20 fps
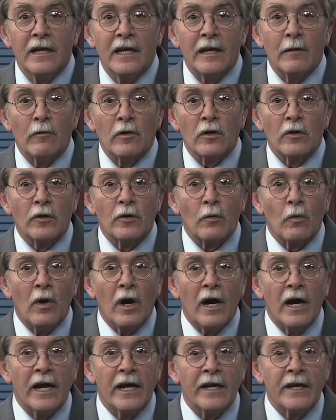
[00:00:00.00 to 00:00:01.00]
And we'll learn
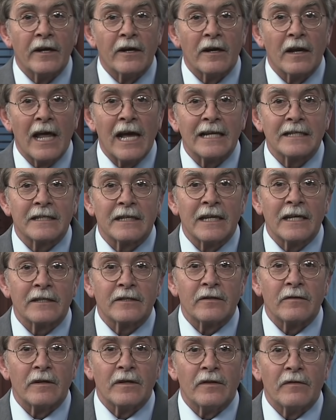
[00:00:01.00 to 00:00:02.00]
why in our last
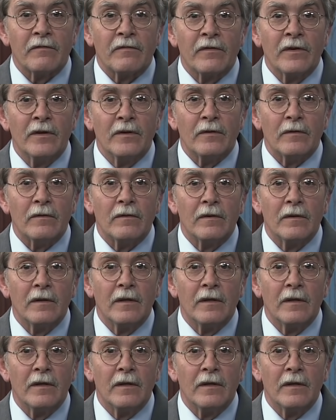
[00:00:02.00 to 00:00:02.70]
lecture on the flu.